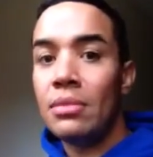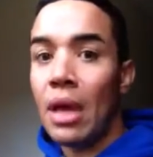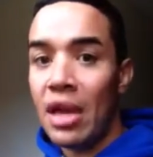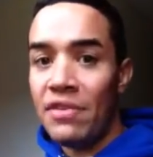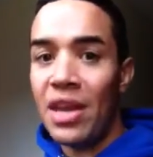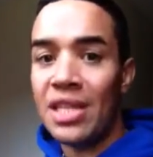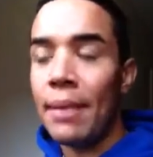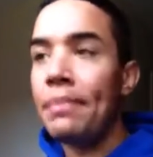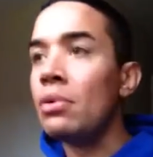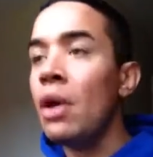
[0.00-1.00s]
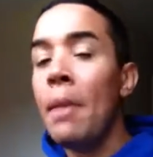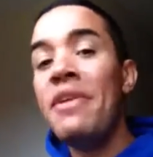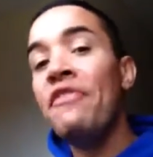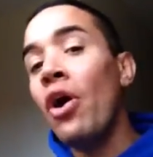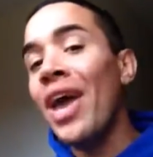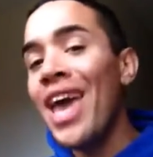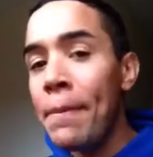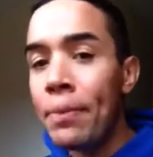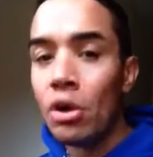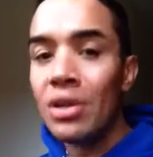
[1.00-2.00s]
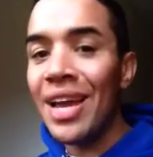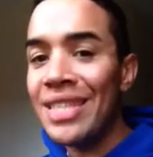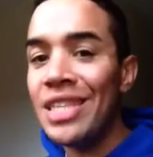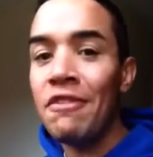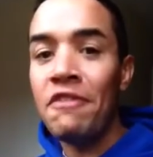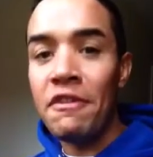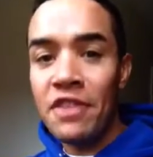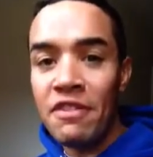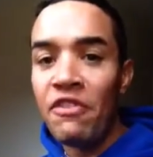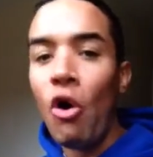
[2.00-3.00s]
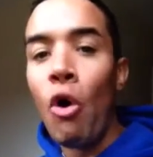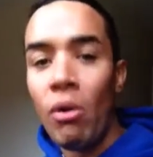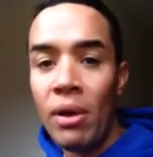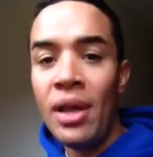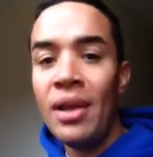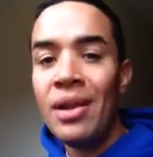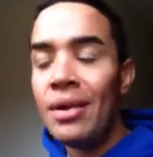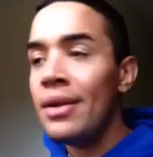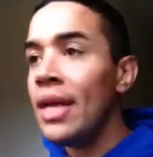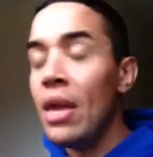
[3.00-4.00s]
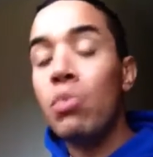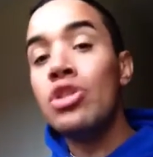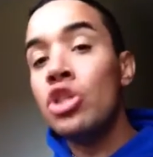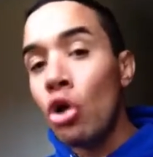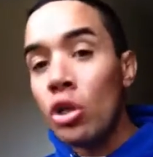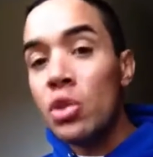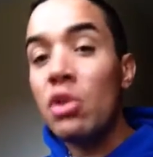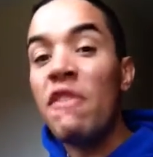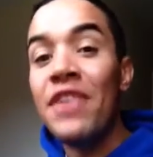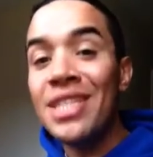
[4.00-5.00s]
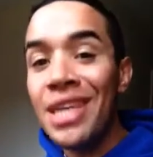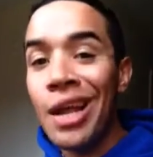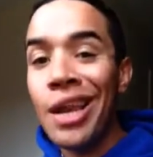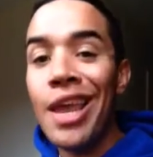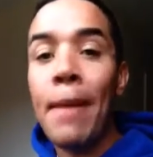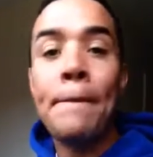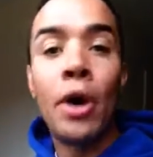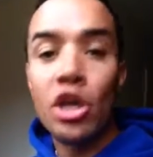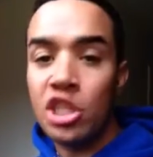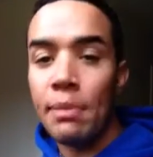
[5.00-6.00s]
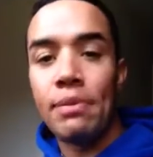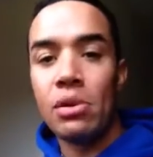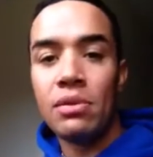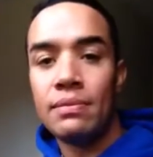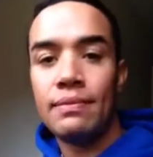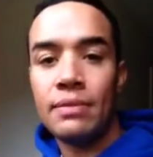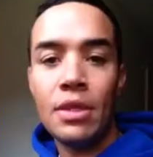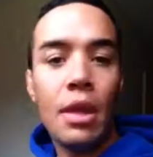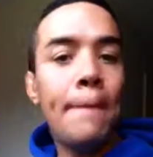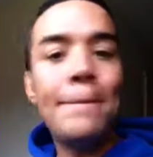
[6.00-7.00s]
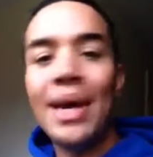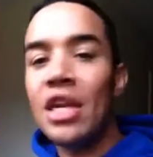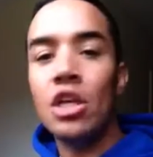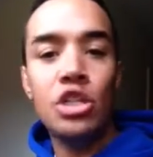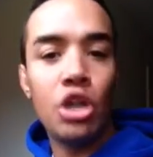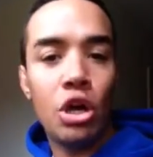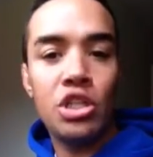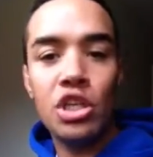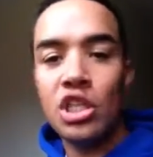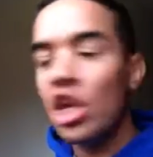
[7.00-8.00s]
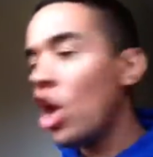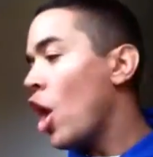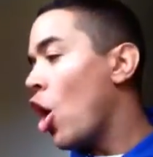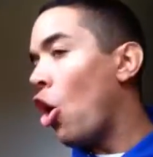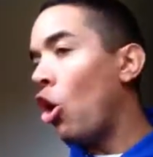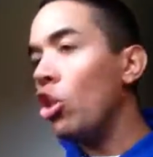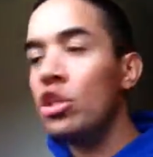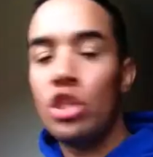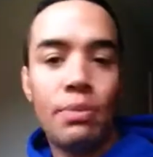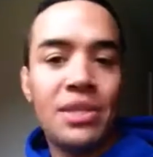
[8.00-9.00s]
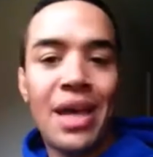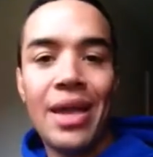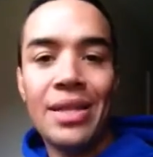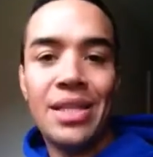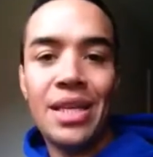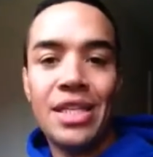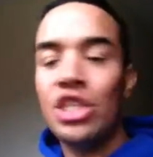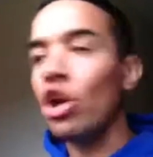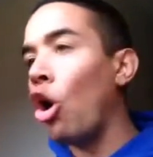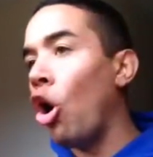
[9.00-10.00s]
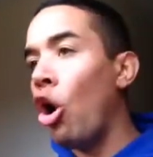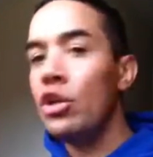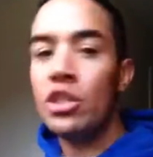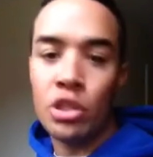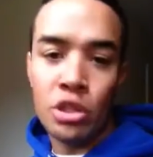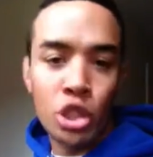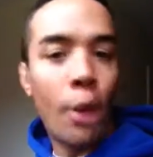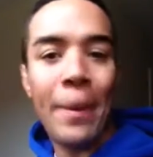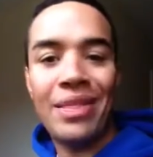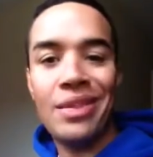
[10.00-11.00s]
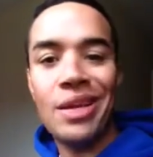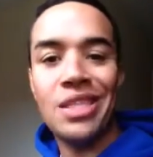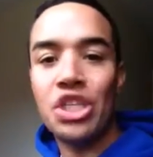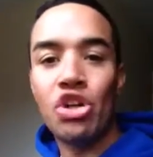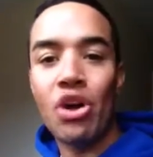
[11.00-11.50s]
I'll give you an example. Before April 1954, it was thought it was physically impossible. Medical doctors, all the top scientists, all the top athletes had